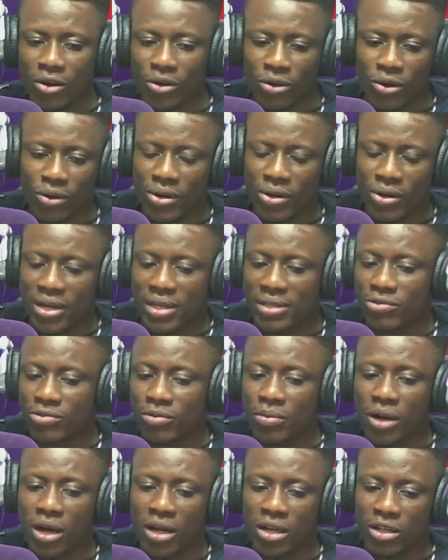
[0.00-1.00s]
Onokoya's
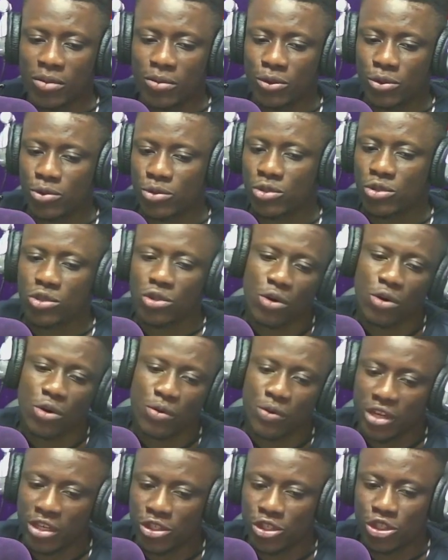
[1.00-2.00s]
remarkable
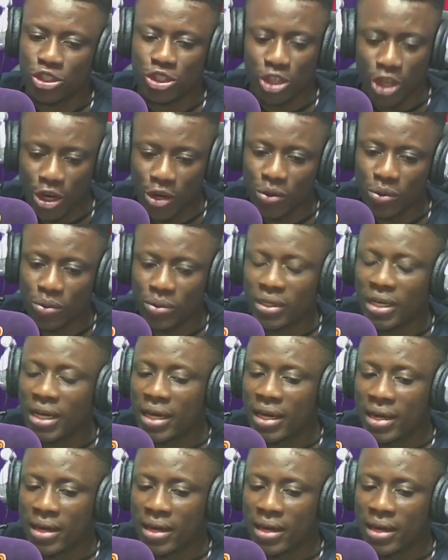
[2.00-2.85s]
story showed